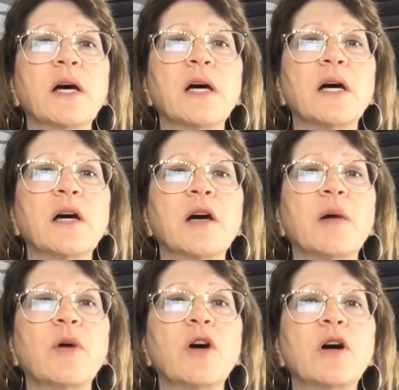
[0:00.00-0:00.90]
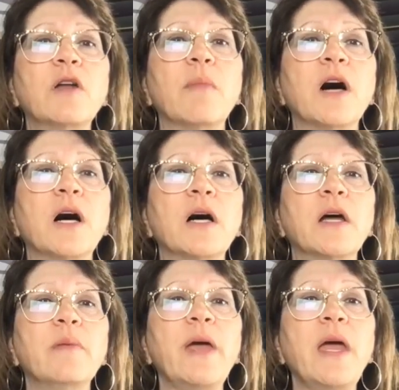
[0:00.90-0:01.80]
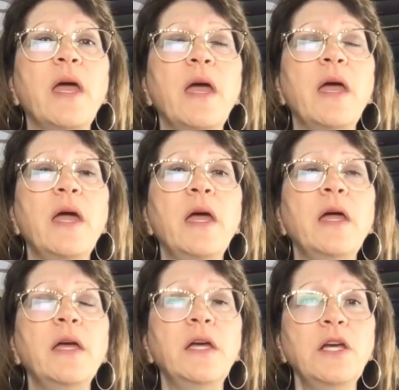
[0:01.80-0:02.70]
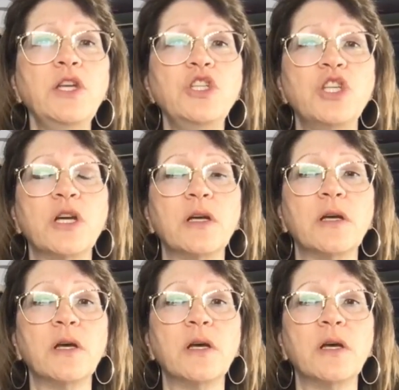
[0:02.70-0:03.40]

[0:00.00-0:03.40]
um, on my page.